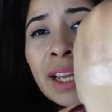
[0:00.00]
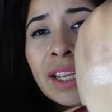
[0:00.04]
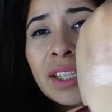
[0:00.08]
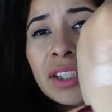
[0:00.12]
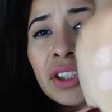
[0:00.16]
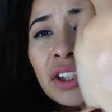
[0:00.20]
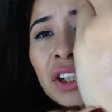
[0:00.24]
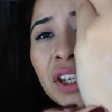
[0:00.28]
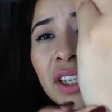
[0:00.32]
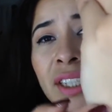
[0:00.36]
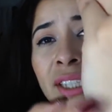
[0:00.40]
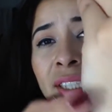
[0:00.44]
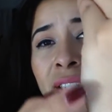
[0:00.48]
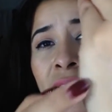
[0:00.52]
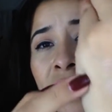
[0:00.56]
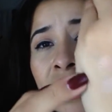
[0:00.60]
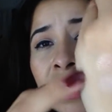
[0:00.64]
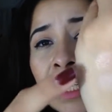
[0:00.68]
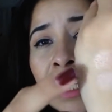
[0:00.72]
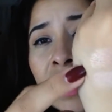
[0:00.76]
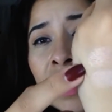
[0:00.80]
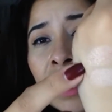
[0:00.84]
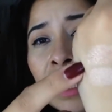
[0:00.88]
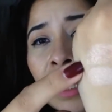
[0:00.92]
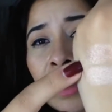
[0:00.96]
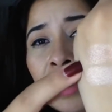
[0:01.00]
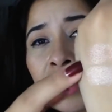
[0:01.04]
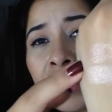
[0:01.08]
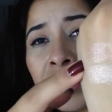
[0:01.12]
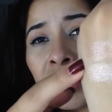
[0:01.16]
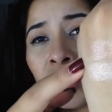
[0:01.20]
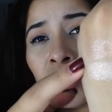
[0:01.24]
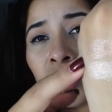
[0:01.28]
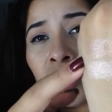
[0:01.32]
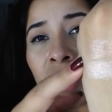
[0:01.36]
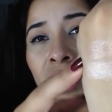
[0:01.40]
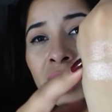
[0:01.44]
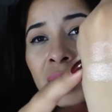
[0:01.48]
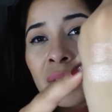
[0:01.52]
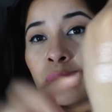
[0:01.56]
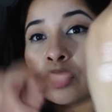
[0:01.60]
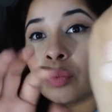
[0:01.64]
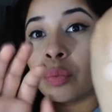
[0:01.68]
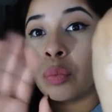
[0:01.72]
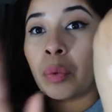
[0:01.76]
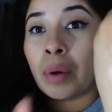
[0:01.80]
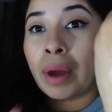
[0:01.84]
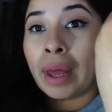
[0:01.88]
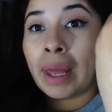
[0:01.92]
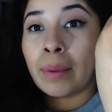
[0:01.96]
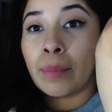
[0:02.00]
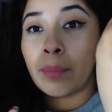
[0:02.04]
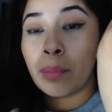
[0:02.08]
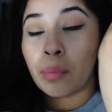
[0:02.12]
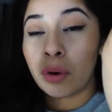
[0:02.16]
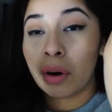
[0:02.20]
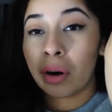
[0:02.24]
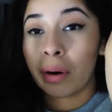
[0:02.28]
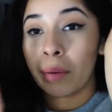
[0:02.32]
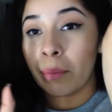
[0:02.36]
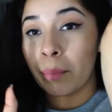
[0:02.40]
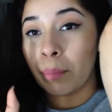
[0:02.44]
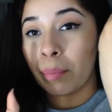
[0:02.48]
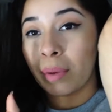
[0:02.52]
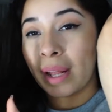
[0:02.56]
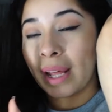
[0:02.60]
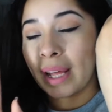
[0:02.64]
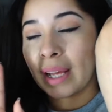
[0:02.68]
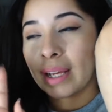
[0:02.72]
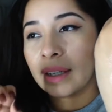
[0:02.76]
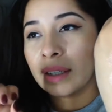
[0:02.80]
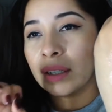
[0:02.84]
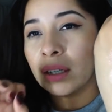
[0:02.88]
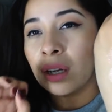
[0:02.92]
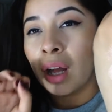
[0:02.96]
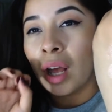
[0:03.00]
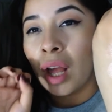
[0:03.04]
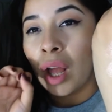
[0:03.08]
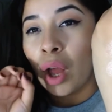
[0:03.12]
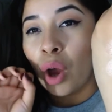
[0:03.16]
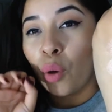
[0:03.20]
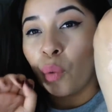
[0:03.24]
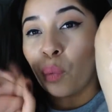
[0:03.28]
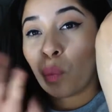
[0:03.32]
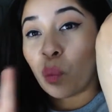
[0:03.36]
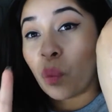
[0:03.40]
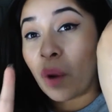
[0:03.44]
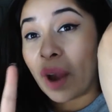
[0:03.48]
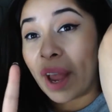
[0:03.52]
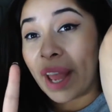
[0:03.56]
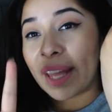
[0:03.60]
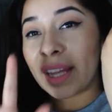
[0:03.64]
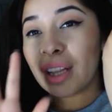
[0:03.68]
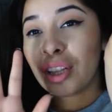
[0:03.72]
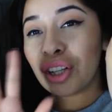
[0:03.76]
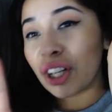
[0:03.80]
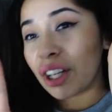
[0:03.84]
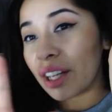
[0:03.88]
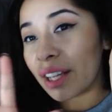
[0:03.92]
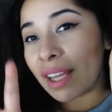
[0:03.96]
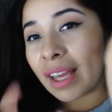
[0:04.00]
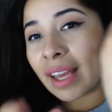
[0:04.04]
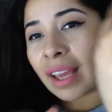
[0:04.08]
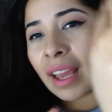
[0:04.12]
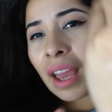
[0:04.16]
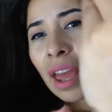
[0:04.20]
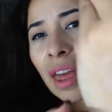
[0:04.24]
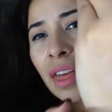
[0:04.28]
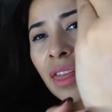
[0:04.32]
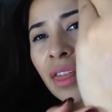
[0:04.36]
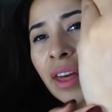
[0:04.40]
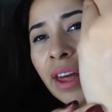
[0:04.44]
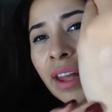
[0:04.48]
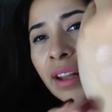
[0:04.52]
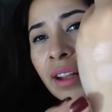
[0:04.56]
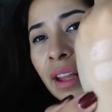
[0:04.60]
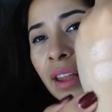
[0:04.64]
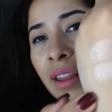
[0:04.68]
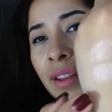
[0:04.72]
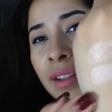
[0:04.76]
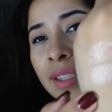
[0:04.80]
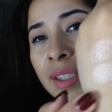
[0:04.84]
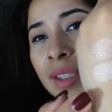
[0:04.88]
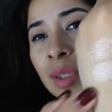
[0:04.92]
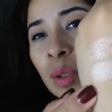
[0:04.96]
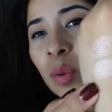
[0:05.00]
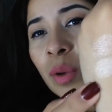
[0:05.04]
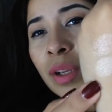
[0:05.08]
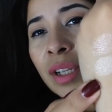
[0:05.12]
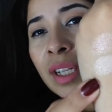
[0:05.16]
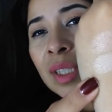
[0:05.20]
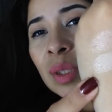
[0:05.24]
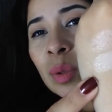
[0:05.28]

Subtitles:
As you can see, this one is way more like wet looking than this one.